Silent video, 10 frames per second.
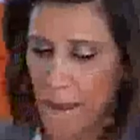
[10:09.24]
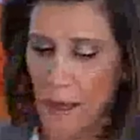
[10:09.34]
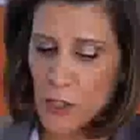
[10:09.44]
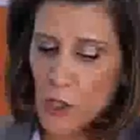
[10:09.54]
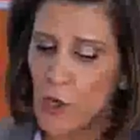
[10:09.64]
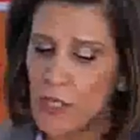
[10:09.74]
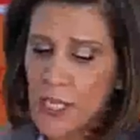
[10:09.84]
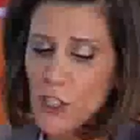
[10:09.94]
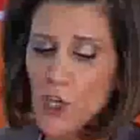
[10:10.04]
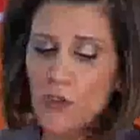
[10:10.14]
Children
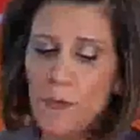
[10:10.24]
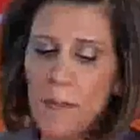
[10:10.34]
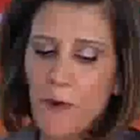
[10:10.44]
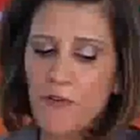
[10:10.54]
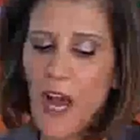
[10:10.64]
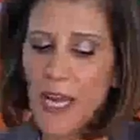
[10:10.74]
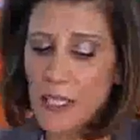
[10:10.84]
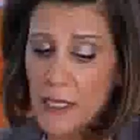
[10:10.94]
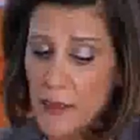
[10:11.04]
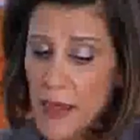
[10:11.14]
should be
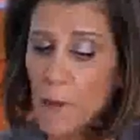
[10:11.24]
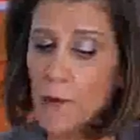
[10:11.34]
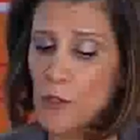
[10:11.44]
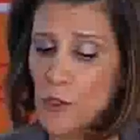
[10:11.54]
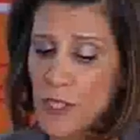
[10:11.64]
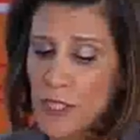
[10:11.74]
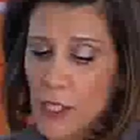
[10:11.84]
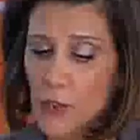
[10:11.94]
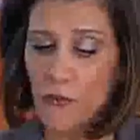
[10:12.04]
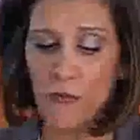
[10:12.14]
provided the opportunity
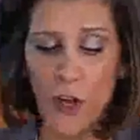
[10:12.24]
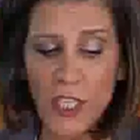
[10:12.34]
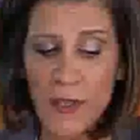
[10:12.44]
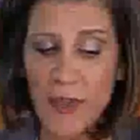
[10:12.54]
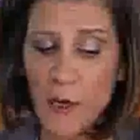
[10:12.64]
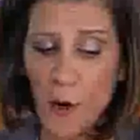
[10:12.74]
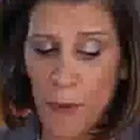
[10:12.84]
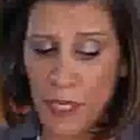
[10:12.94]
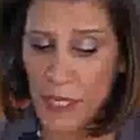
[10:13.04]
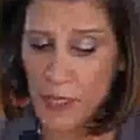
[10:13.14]
to voice their
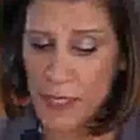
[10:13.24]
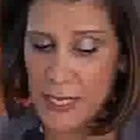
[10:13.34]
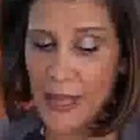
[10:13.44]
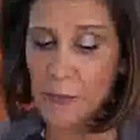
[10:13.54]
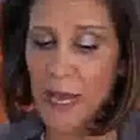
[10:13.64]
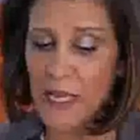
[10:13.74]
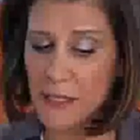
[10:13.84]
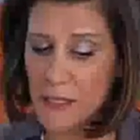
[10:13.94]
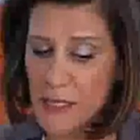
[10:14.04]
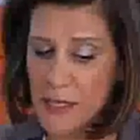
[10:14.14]
opinions and
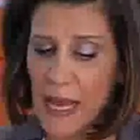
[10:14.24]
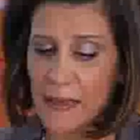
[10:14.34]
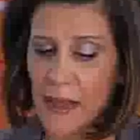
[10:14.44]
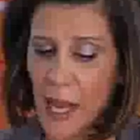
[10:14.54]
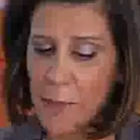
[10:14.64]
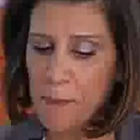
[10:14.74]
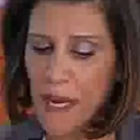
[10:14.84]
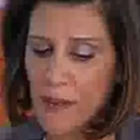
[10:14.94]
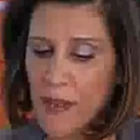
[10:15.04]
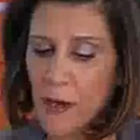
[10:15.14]
matters that impact
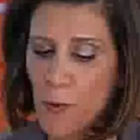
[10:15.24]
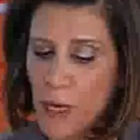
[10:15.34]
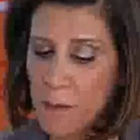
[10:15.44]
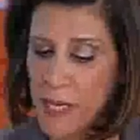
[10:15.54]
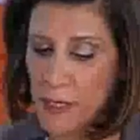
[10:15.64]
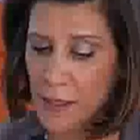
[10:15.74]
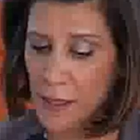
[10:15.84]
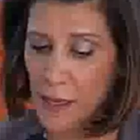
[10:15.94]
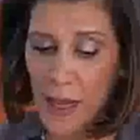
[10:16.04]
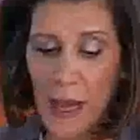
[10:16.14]
their well-being.
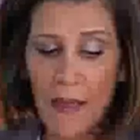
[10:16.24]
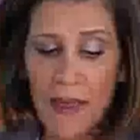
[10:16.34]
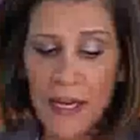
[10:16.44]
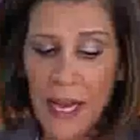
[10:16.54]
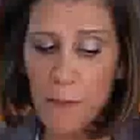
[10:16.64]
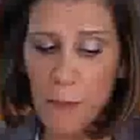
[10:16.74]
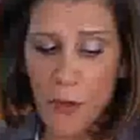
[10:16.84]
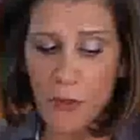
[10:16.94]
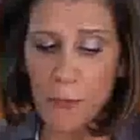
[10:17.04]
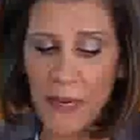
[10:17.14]
Their input
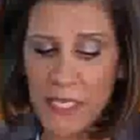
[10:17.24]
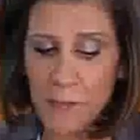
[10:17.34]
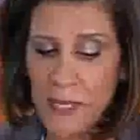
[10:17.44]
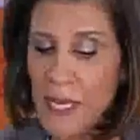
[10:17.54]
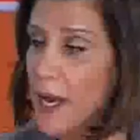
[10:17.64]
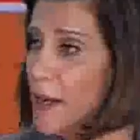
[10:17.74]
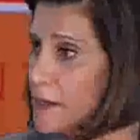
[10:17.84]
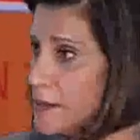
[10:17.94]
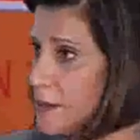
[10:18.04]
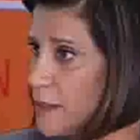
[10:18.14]
must be heard,
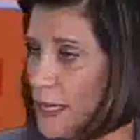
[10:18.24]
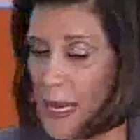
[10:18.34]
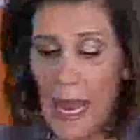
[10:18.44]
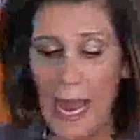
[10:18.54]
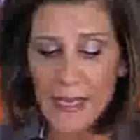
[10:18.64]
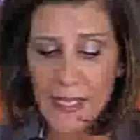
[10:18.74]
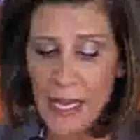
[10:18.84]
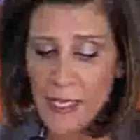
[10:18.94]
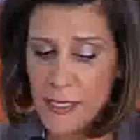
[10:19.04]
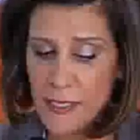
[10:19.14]

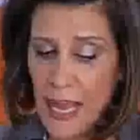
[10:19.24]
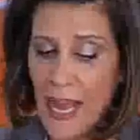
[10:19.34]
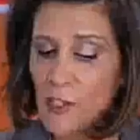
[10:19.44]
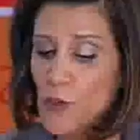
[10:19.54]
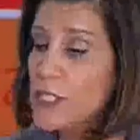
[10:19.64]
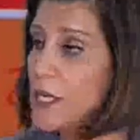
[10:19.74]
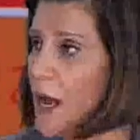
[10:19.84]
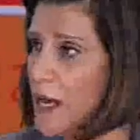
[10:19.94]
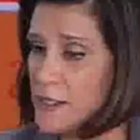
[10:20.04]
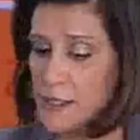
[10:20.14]
assessed, and
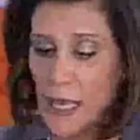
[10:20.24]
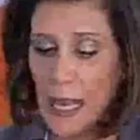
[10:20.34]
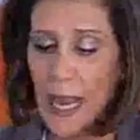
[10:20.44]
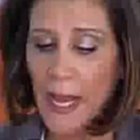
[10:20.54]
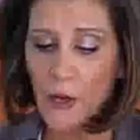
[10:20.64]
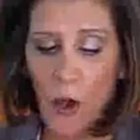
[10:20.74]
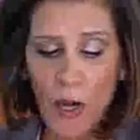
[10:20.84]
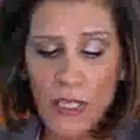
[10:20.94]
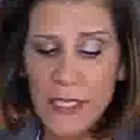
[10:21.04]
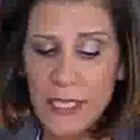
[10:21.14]
utilized in all
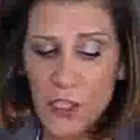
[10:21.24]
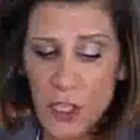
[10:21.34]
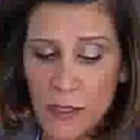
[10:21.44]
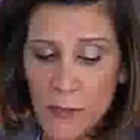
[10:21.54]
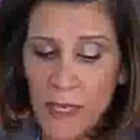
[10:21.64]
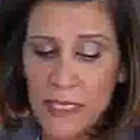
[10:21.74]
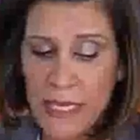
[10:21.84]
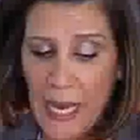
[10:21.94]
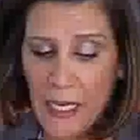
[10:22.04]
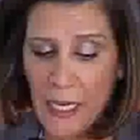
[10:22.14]
decisions
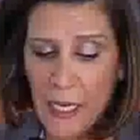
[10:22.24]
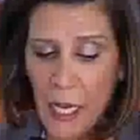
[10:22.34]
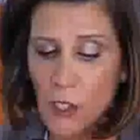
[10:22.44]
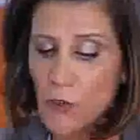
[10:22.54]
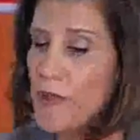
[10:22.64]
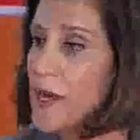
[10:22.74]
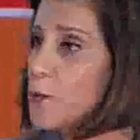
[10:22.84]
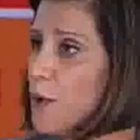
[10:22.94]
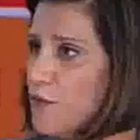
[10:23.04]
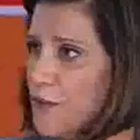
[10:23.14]
pertaining to their
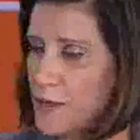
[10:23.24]
welfare.